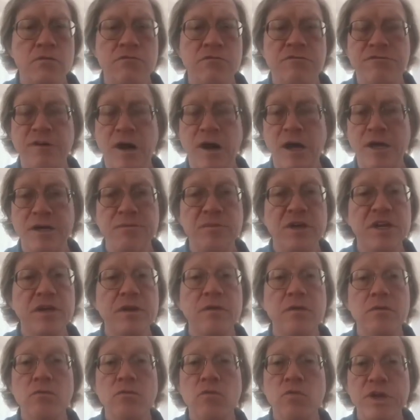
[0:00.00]

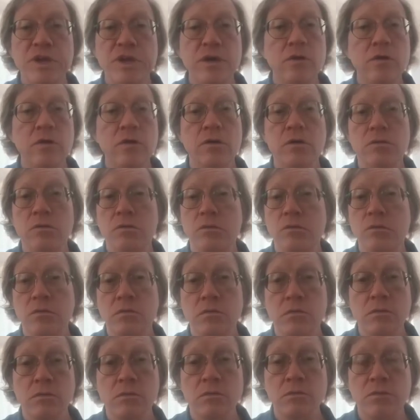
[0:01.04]
Feynman-Wheeler
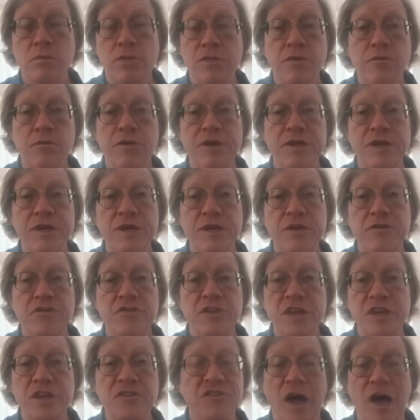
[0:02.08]
theory
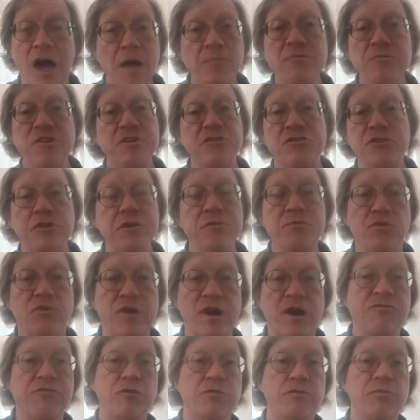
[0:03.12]
is, it's obviously
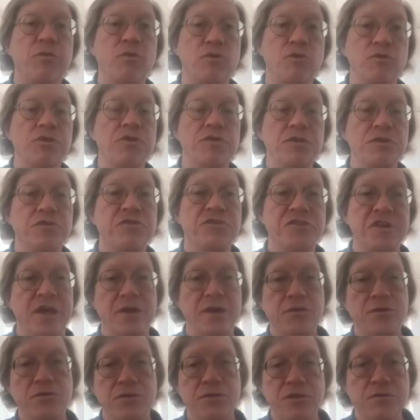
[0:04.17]
preferable to the
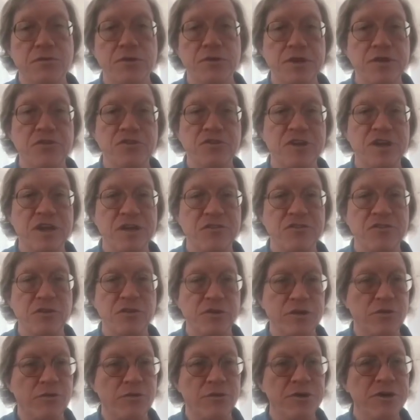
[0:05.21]
standard theory because it has
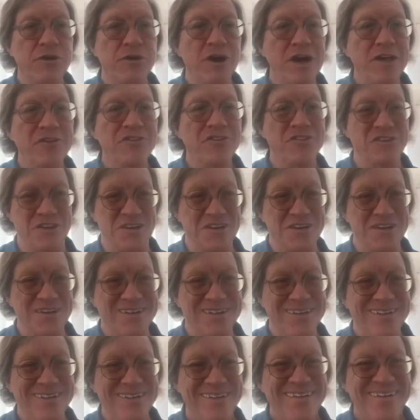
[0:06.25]
literally less in it.
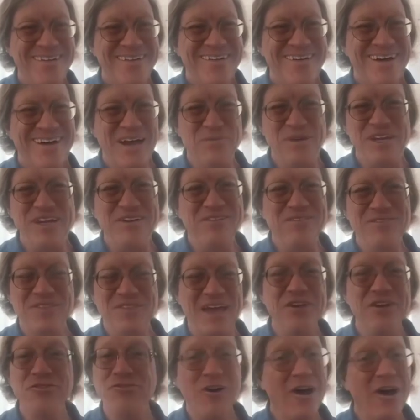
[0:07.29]
I mean,
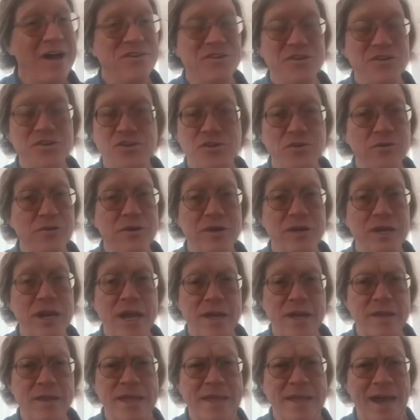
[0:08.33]
they tried to do it
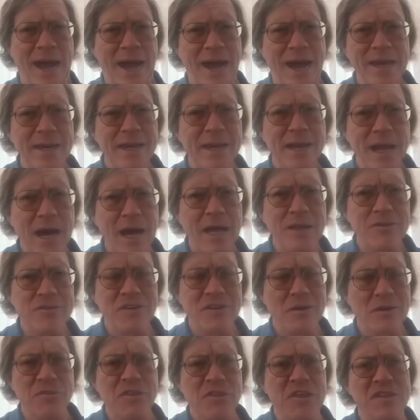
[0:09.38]
and they kind of got
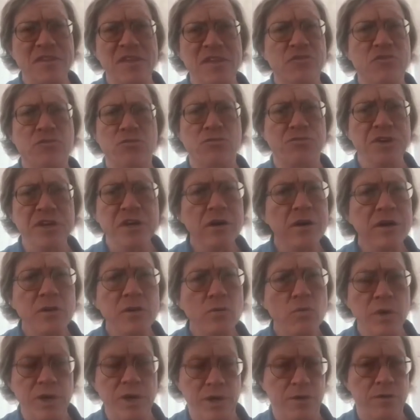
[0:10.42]
something that's really
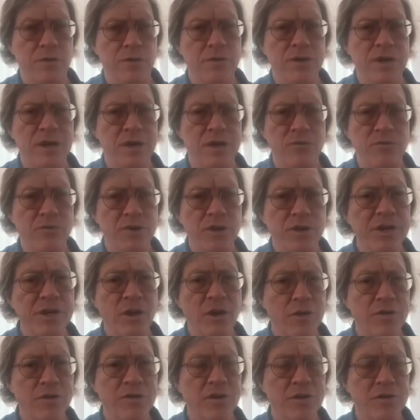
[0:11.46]
weird and really
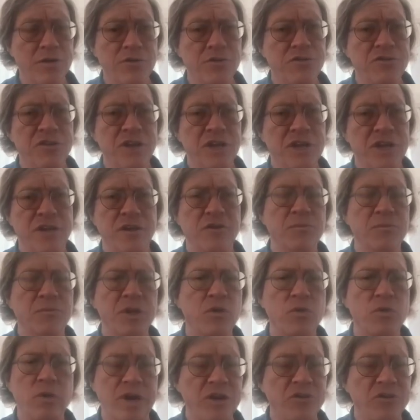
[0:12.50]
hard to understand, and some
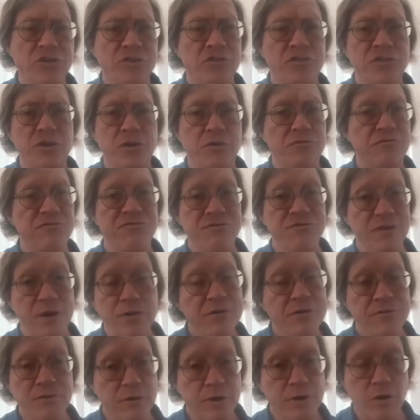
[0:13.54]
equations that are
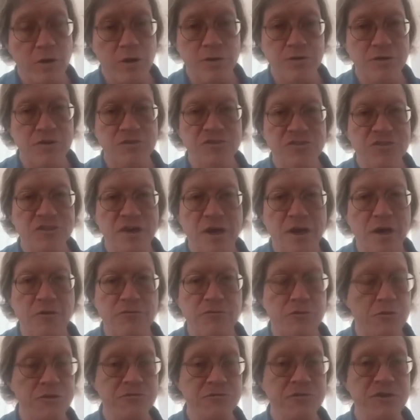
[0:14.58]
very, very hard to
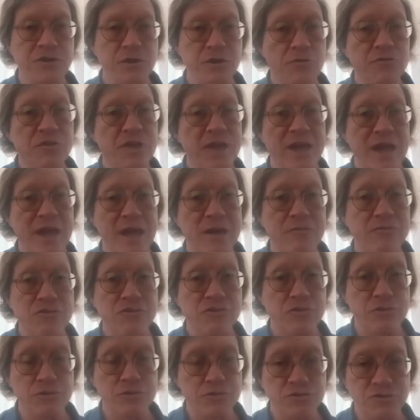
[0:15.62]
solve or even know if they have
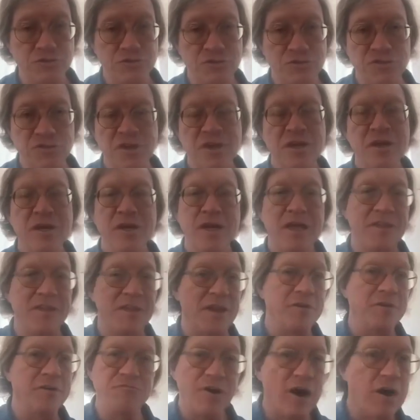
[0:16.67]
solutions, and
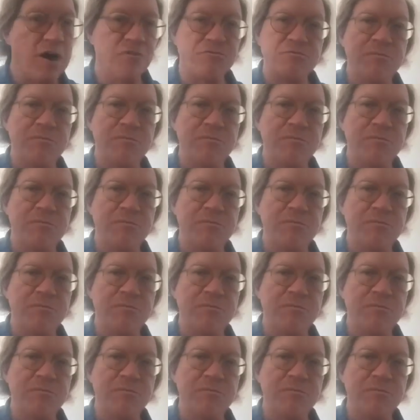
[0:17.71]
that involve